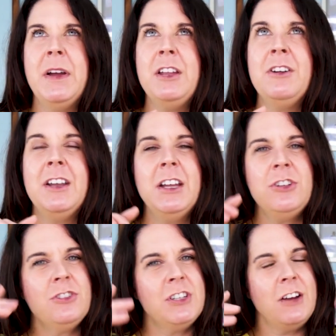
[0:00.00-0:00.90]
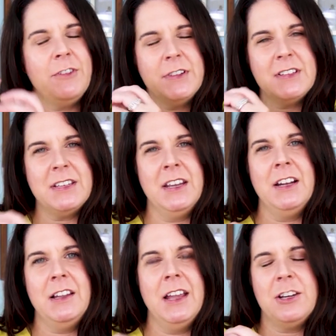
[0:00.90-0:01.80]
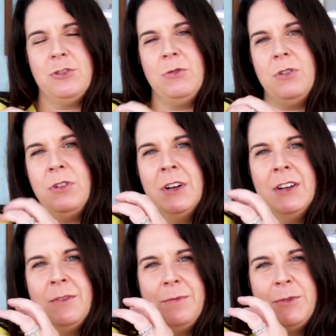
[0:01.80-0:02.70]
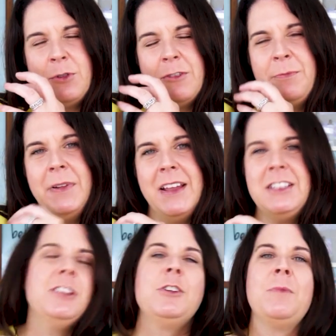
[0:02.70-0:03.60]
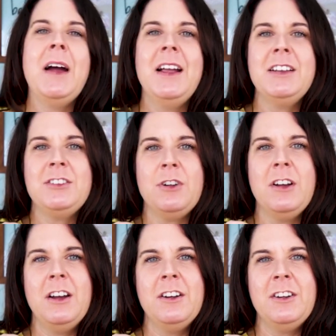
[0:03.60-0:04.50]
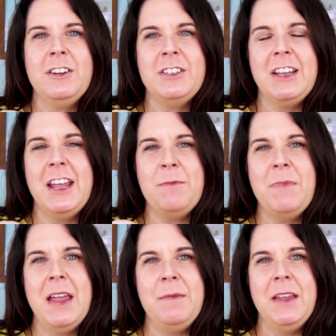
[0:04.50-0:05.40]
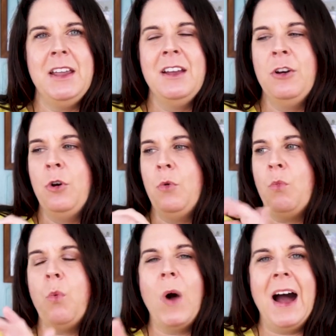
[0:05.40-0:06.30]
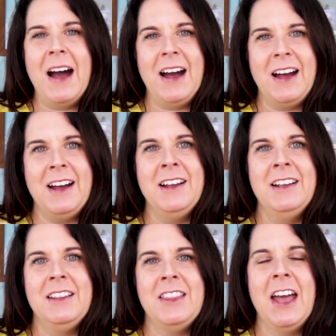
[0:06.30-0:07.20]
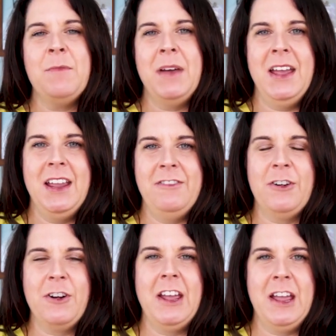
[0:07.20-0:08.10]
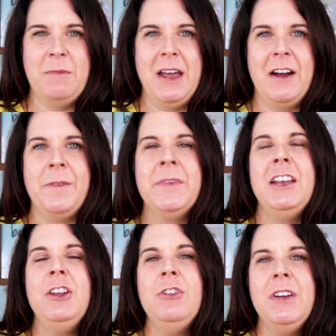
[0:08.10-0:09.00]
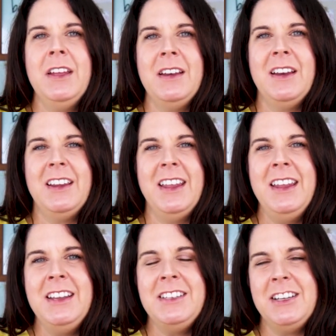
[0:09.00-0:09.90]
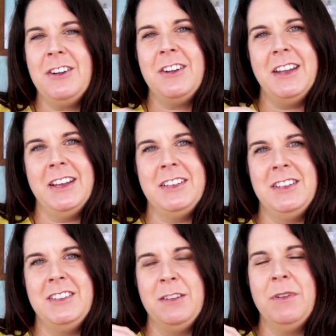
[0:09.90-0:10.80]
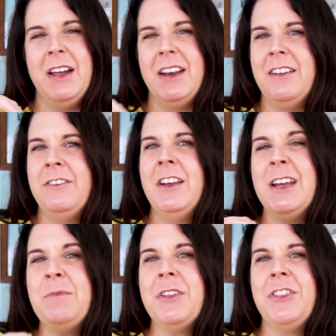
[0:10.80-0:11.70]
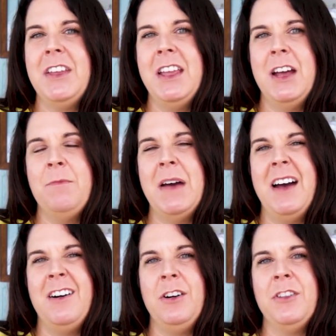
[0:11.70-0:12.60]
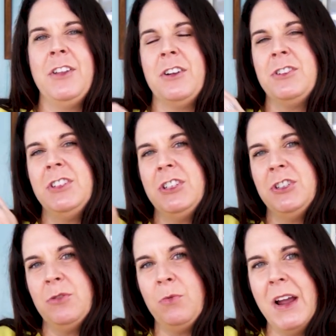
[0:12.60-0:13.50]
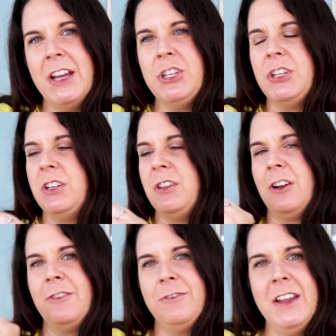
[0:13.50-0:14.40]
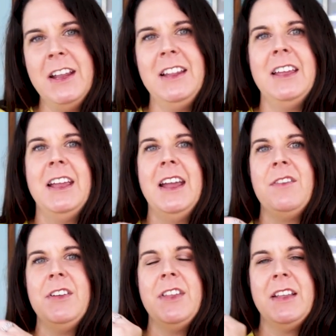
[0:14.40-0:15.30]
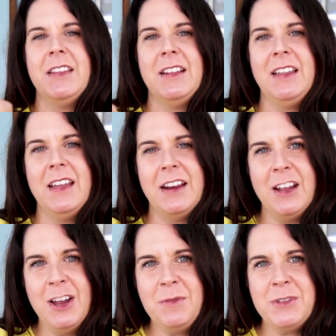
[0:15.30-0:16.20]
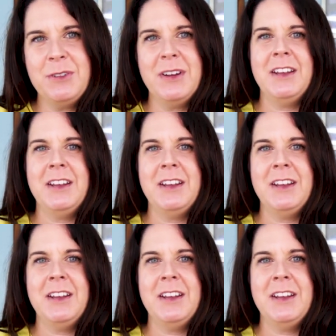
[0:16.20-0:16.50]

but you can get yourself in this intellectual sort of place in your mind to sort of understand maybe why that behavior came out. And you can easier get to some kind of empathy about their situation, their feeling, everything that led up to